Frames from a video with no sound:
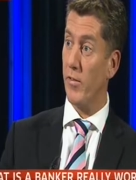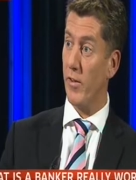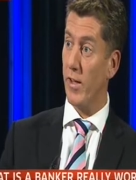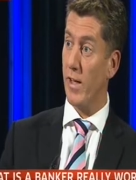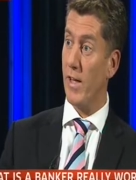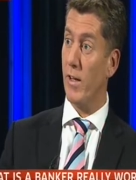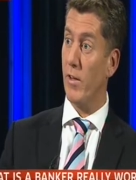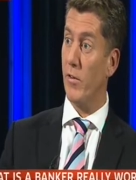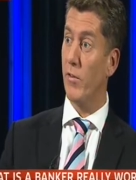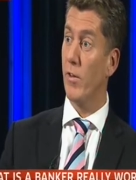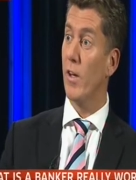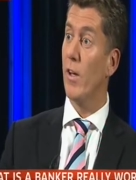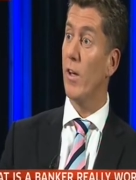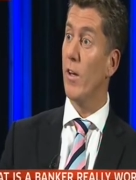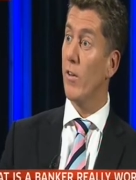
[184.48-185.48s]
that he has
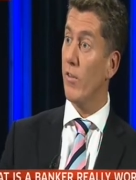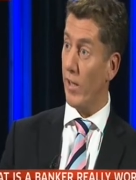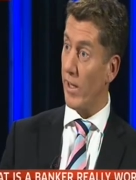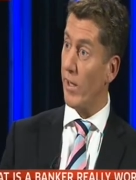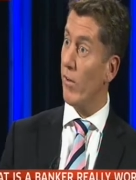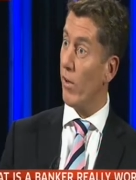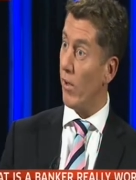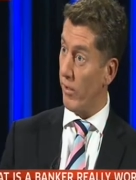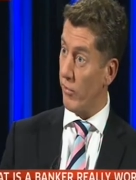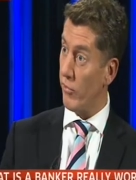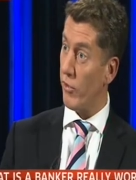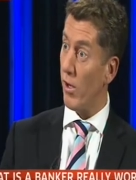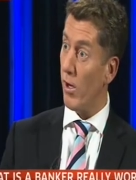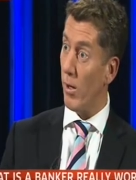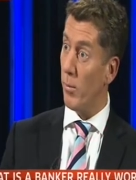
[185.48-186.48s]
taken on a
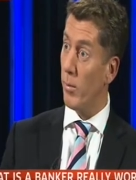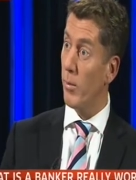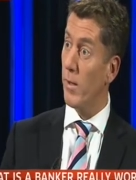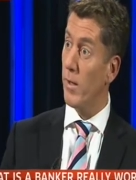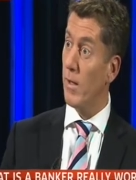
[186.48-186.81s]
job